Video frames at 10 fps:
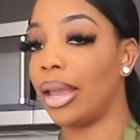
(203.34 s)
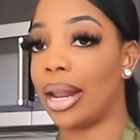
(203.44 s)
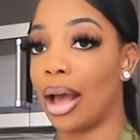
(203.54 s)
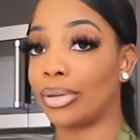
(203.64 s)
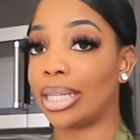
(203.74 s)
head
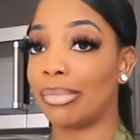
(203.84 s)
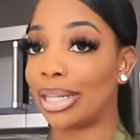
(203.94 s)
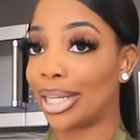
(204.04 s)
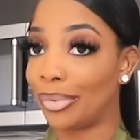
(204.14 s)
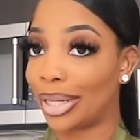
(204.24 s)
out to get my
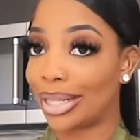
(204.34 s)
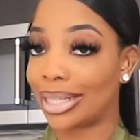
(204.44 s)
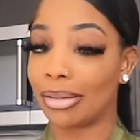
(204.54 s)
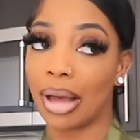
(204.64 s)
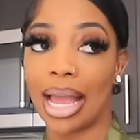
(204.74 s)
donuts
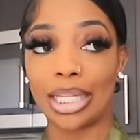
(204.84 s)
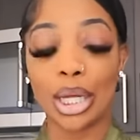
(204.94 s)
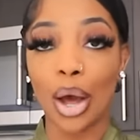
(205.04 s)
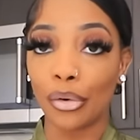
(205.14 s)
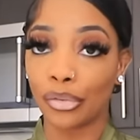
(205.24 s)
and my iced
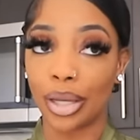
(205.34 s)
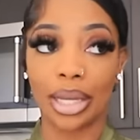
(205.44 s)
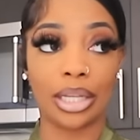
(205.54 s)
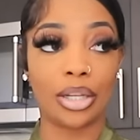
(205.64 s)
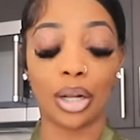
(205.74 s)

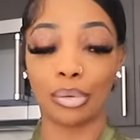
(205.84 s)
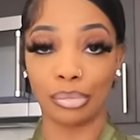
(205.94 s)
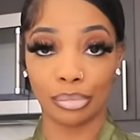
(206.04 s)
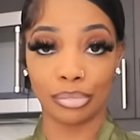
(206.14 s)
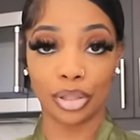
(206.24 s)
coffee and you know,
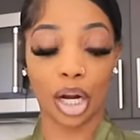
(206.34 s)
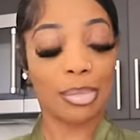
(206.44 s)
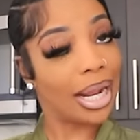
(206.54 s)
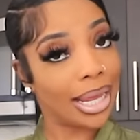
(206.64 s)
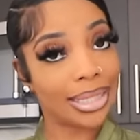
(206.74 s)
start
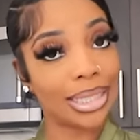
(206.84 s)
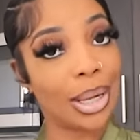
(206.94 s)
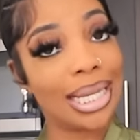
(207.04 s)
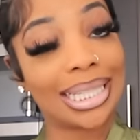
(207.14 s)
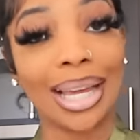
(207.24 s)
my day. So let's